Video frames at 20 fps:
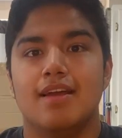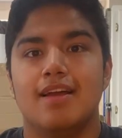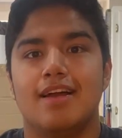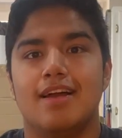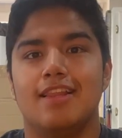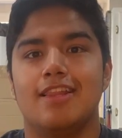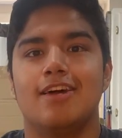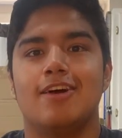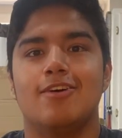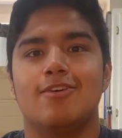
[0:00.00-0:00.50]

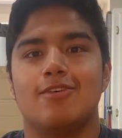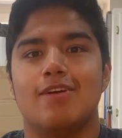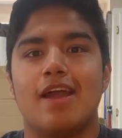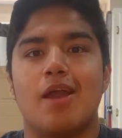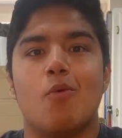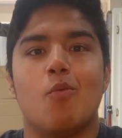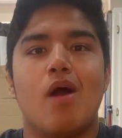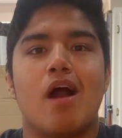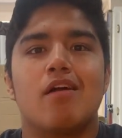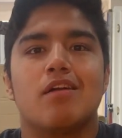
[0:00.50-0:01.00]
Hello
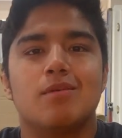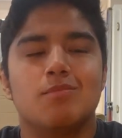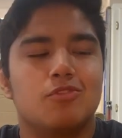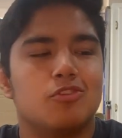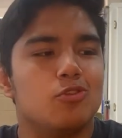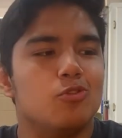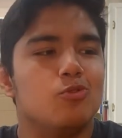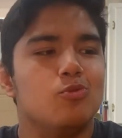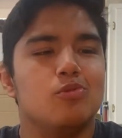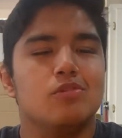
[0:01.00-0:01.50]
and welcome
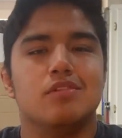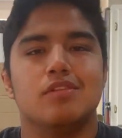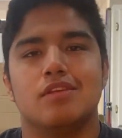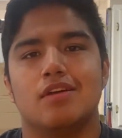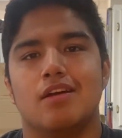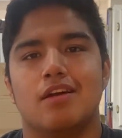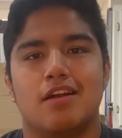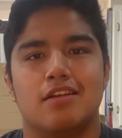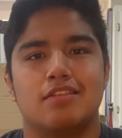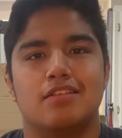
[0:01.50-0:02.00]
to the
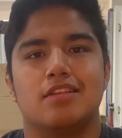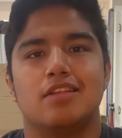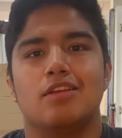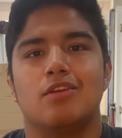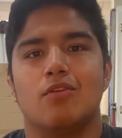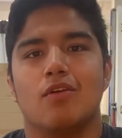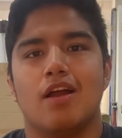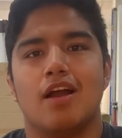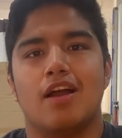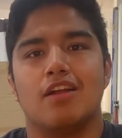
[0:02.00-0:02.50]
RC
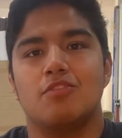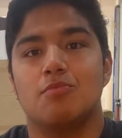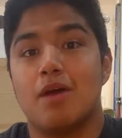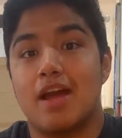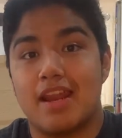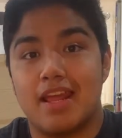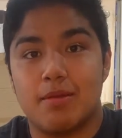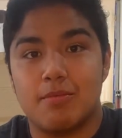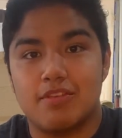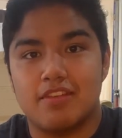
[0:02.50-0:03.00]
Garage. My
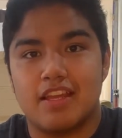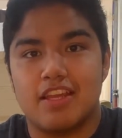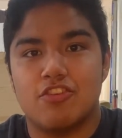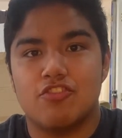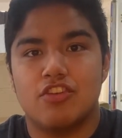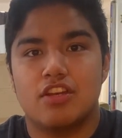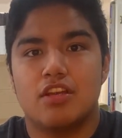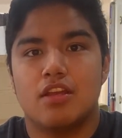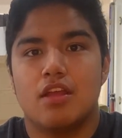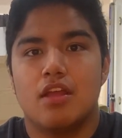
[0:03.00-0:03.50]
name is
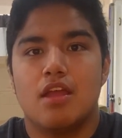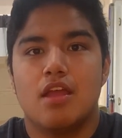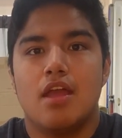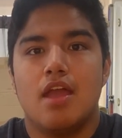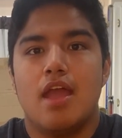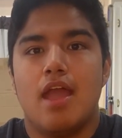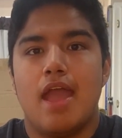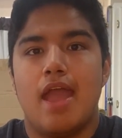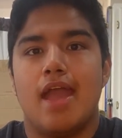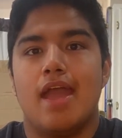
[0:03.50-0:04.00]
Adrian
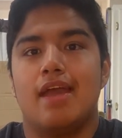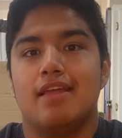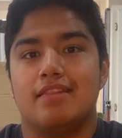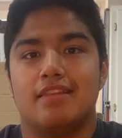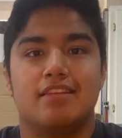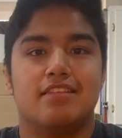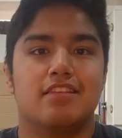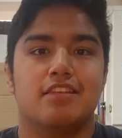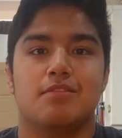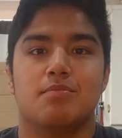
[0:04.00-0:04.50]
and
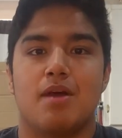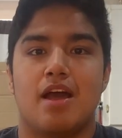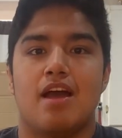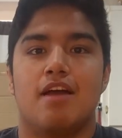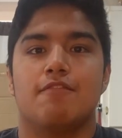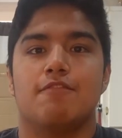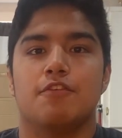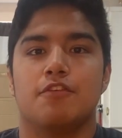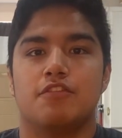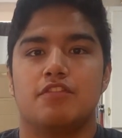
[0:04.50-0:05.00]
this is my
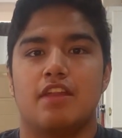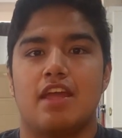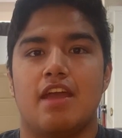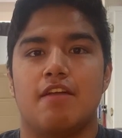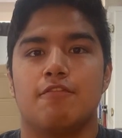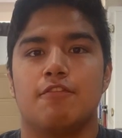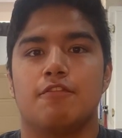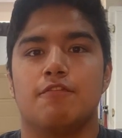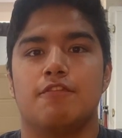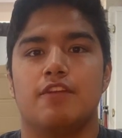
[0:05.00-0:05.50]
first
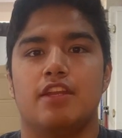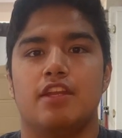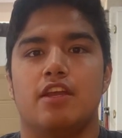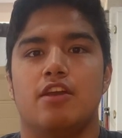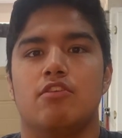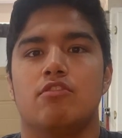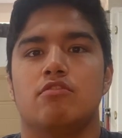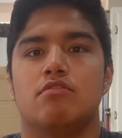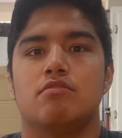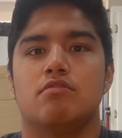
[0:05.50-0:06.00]
ever
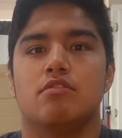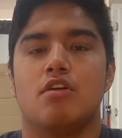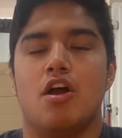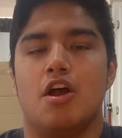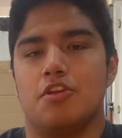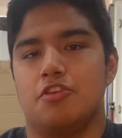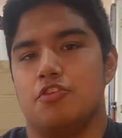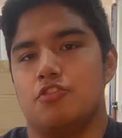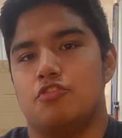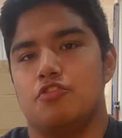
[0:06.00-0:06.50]
video
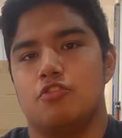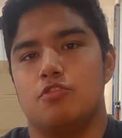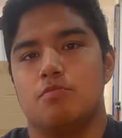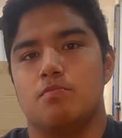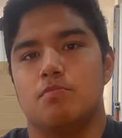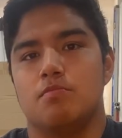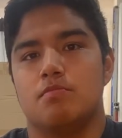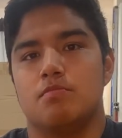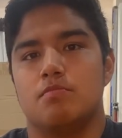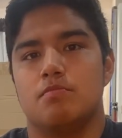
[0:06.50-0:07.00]
on YouTube
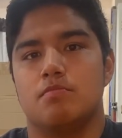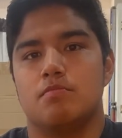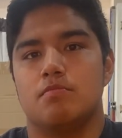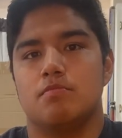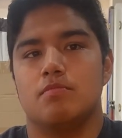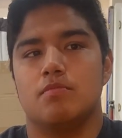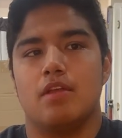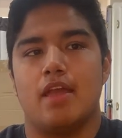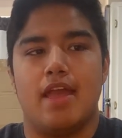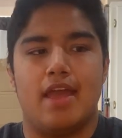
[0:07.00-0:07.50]

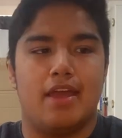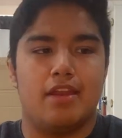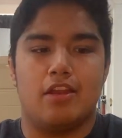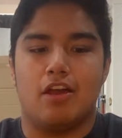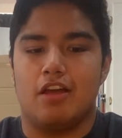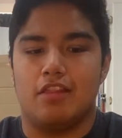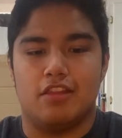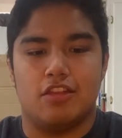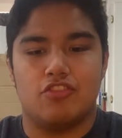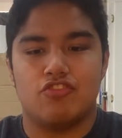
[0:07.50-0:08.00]
and
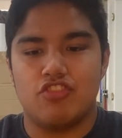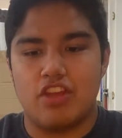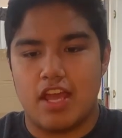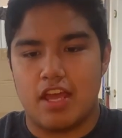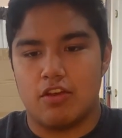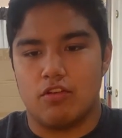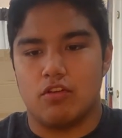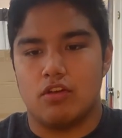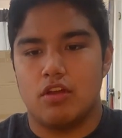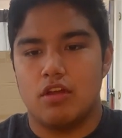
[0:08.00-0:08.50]
on this
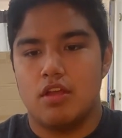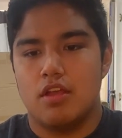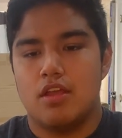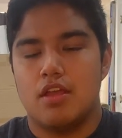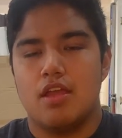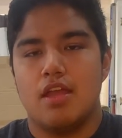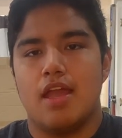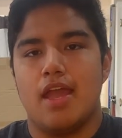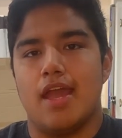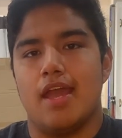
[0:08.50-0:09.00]
channel.
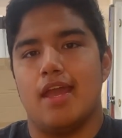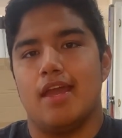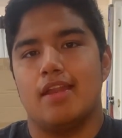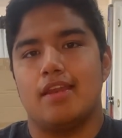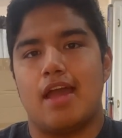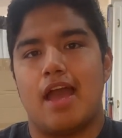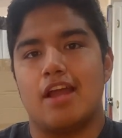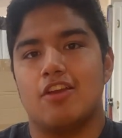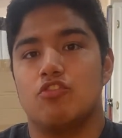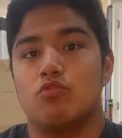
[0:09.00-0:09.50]
And
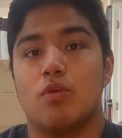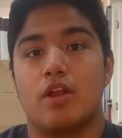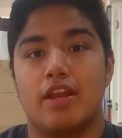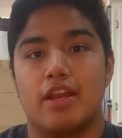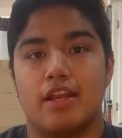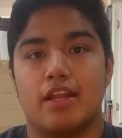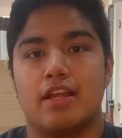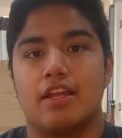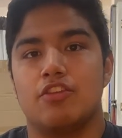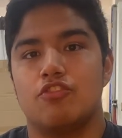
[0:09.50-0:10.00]
I just wanted
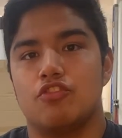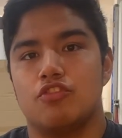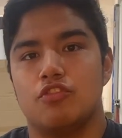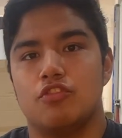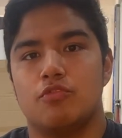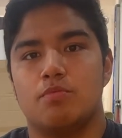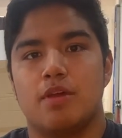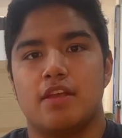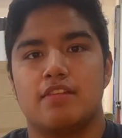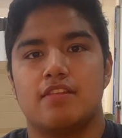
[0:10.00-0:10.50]
to
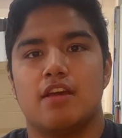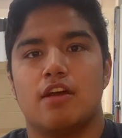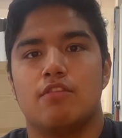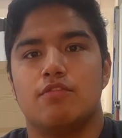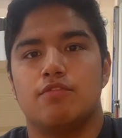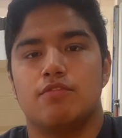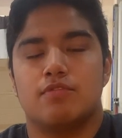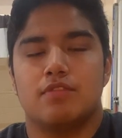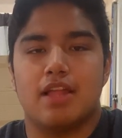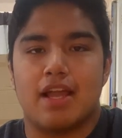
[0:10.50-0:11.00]
introduce
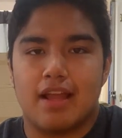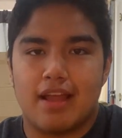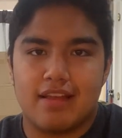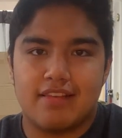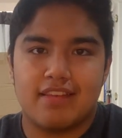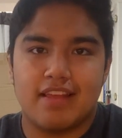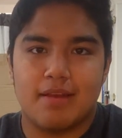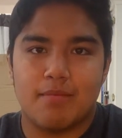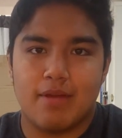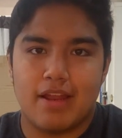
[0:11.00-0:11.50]
myself. Like I
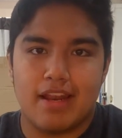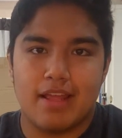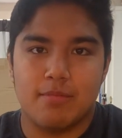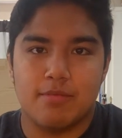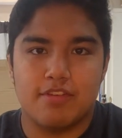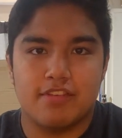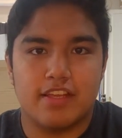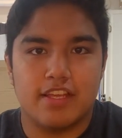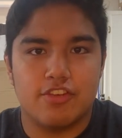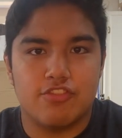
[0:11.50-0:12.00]
said, my name
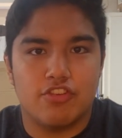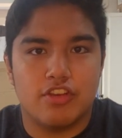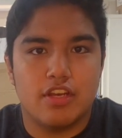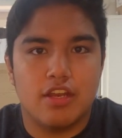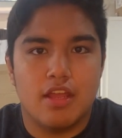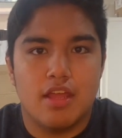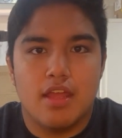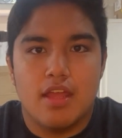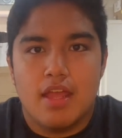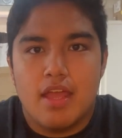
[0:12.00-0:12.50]
is Adrian
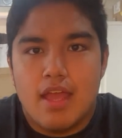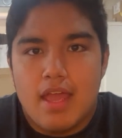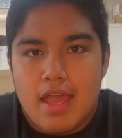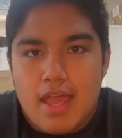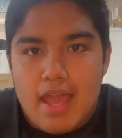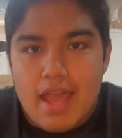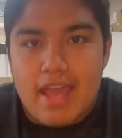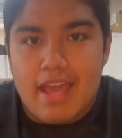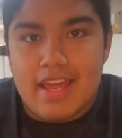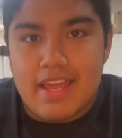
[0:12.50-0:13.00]

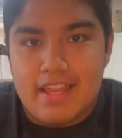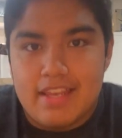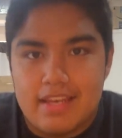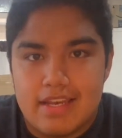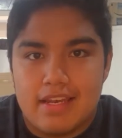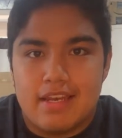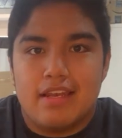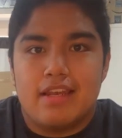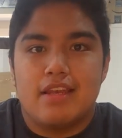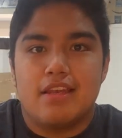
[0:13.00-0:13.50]

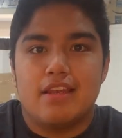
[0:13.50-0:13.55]
and